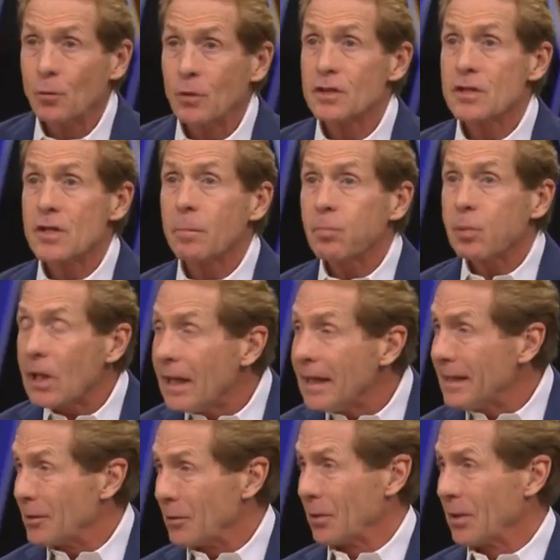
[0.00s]
He was the
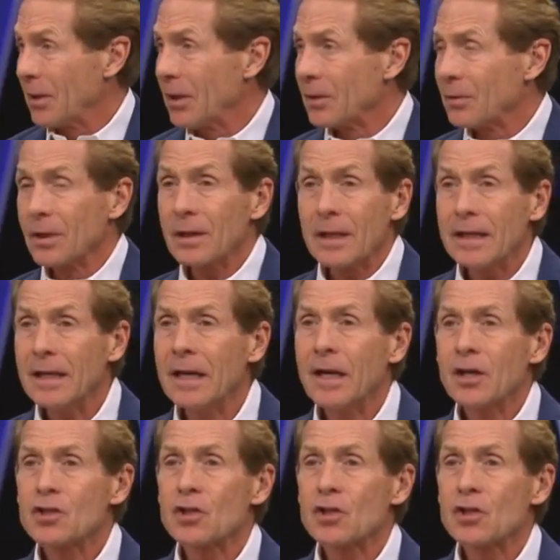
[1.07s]
player. Really?